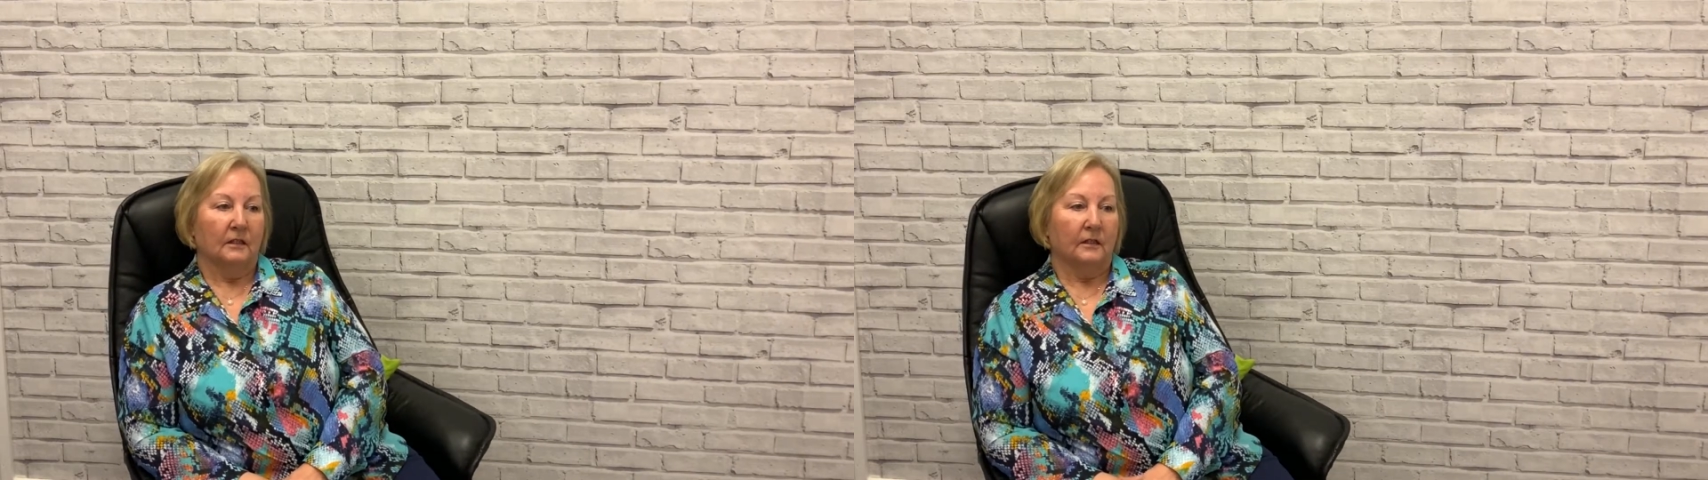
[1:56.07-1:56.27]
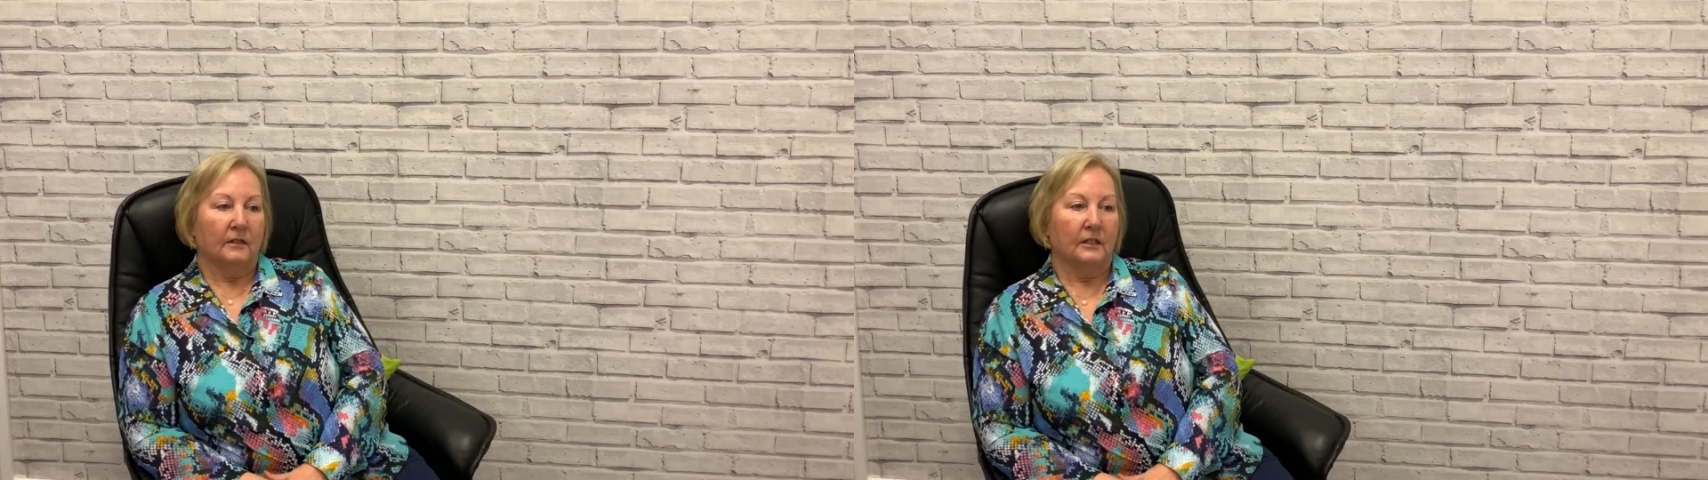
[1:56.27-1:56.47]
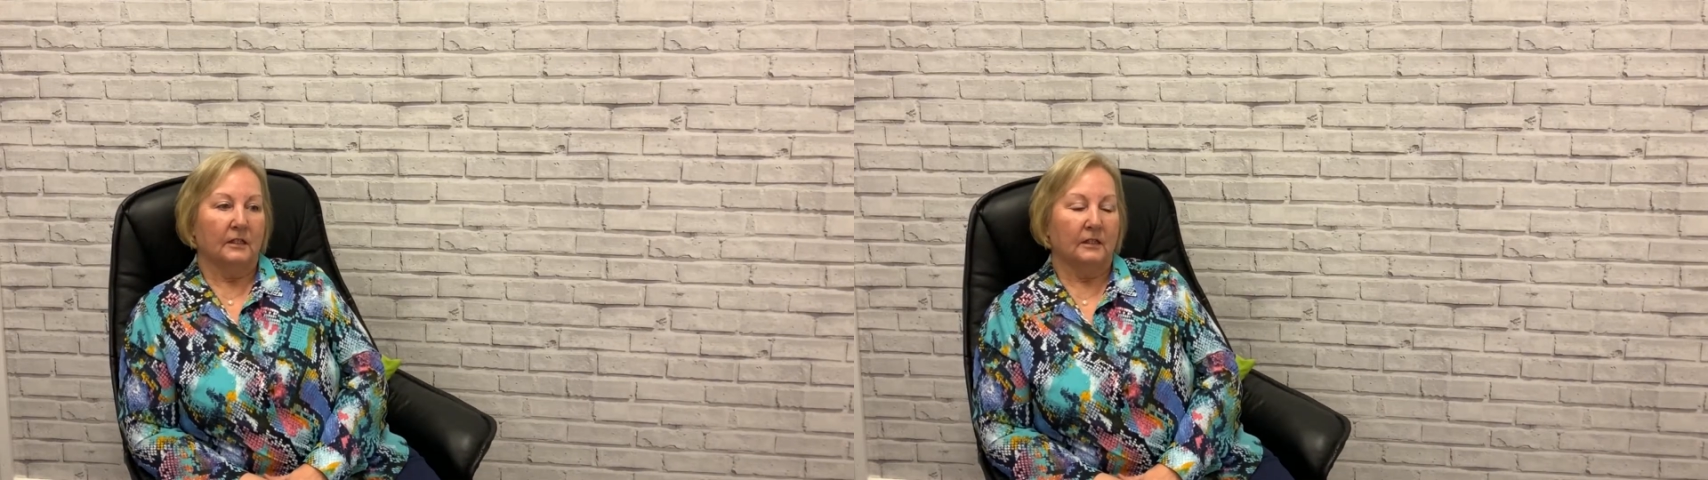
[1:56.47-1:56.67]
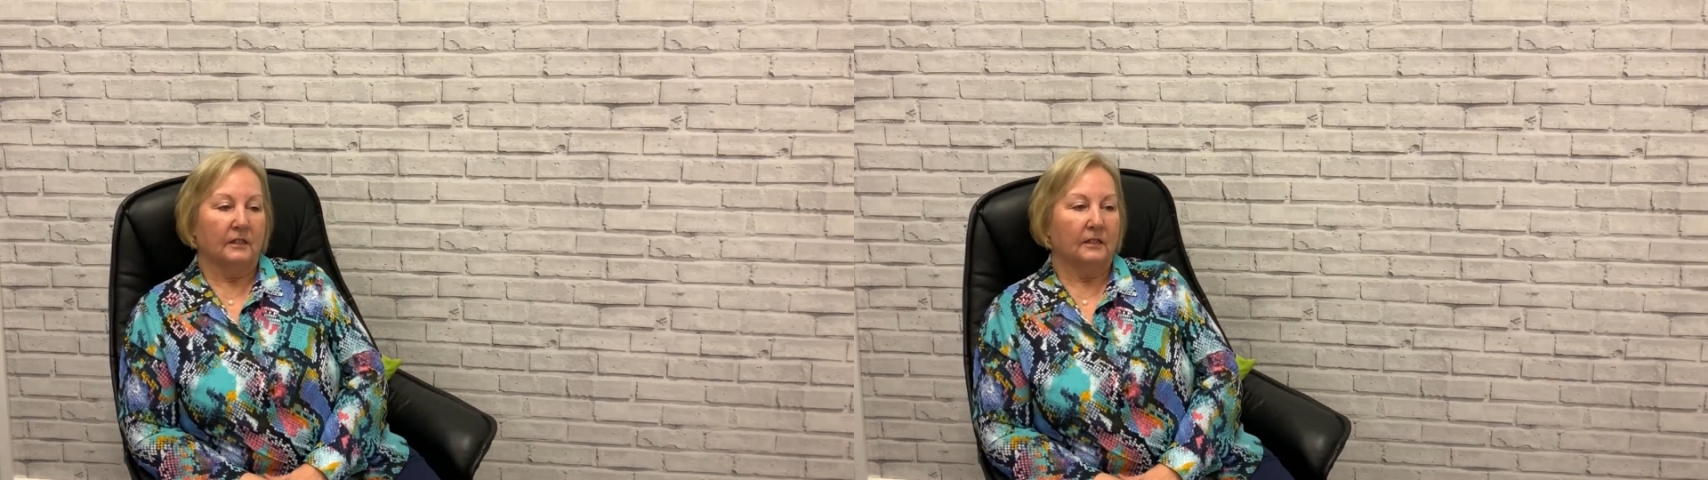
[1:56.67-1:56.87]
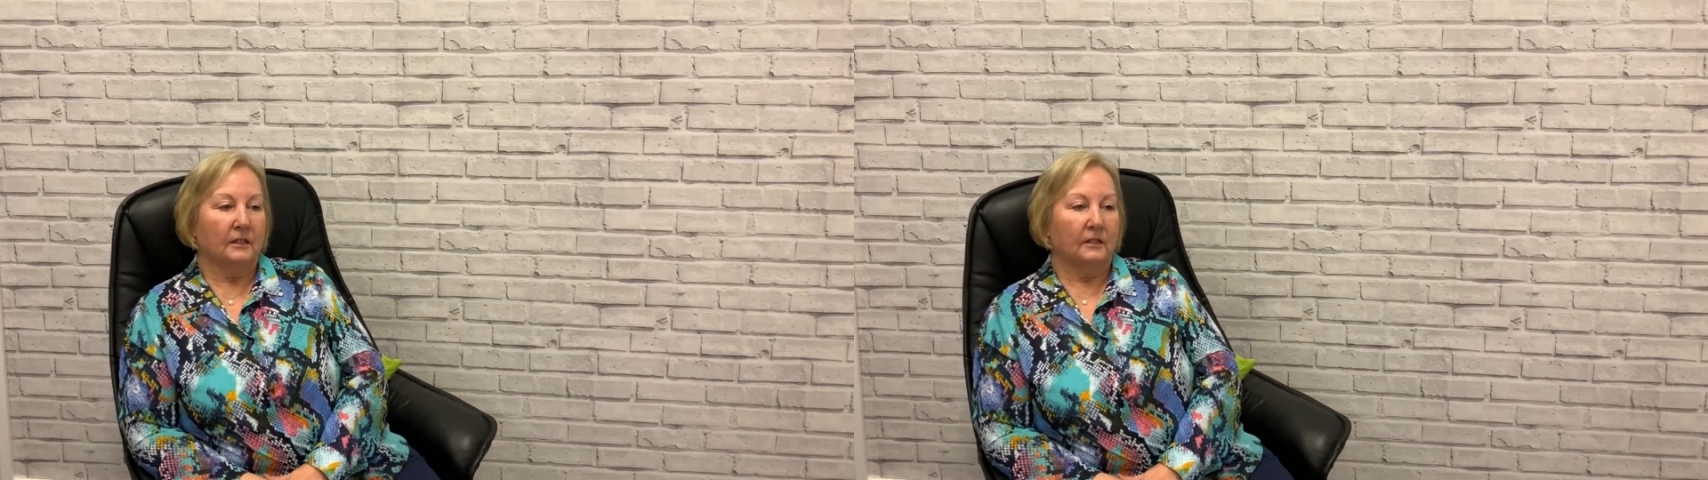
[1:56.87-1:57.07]
The
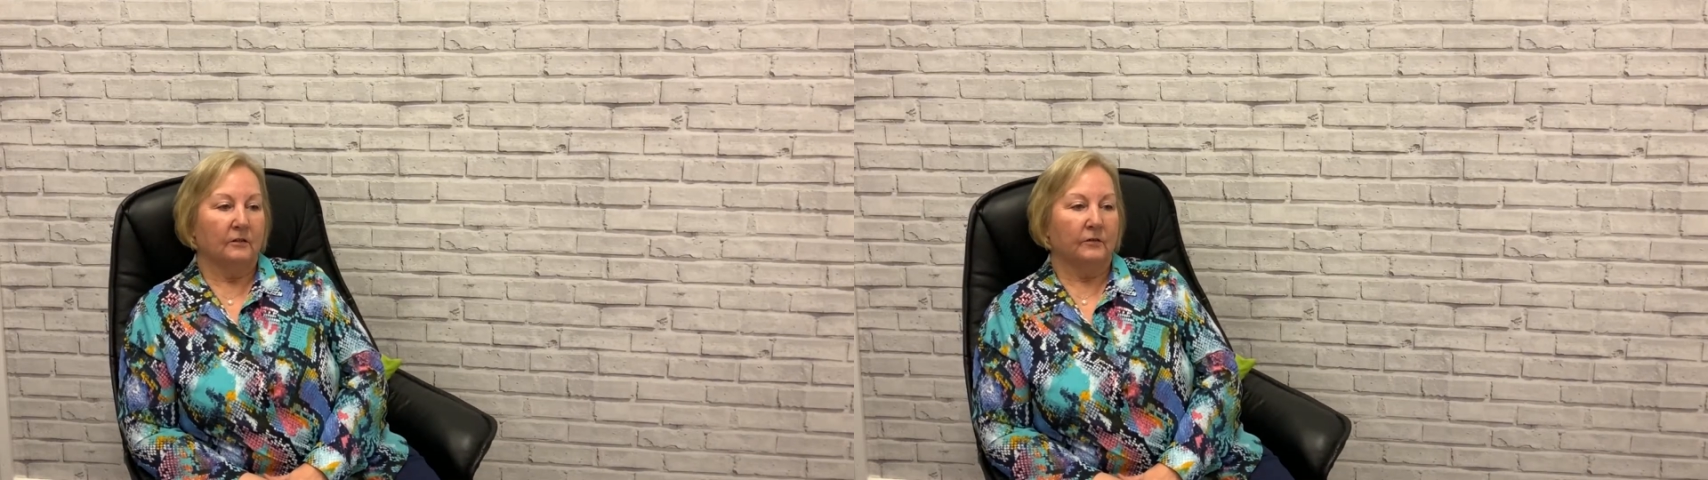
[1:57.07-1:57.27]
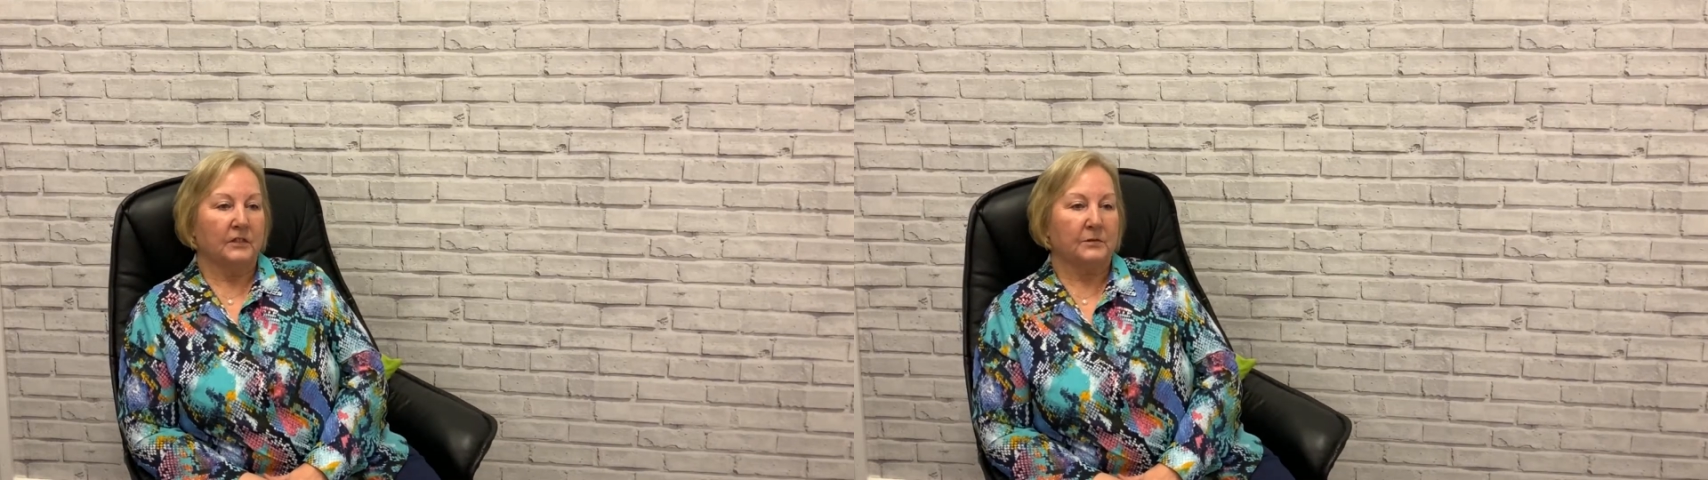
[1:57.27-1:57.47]
year of this